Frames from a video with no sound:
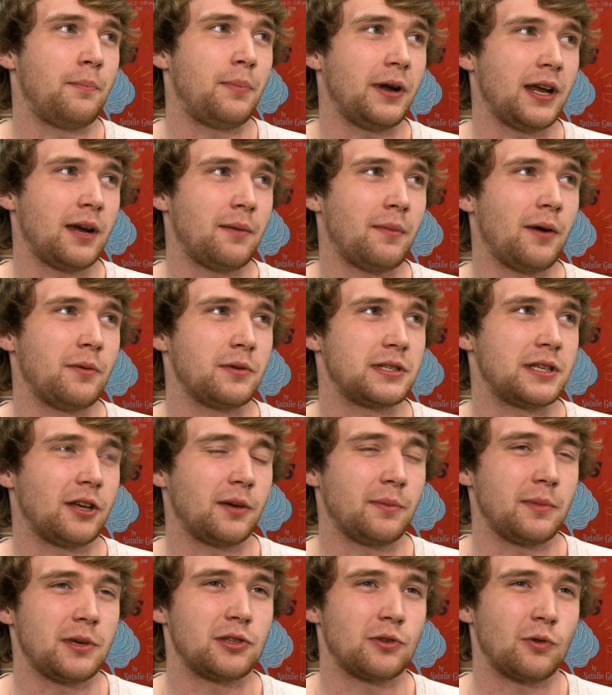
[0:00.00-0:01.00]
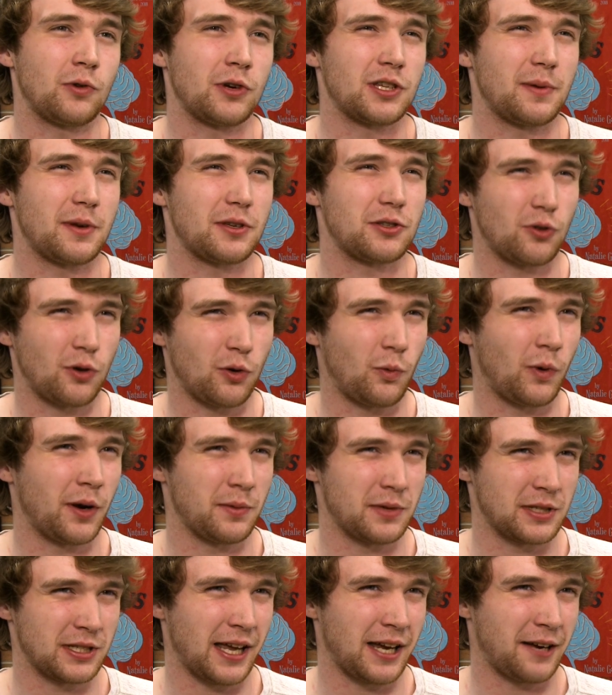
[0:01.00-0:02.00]
buddy of mine was telling me stories about sort of what
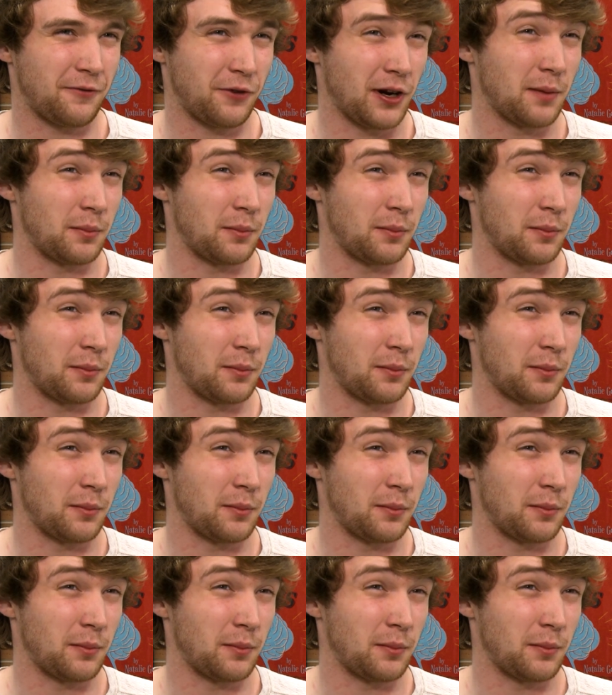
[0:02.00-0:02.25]
it was like for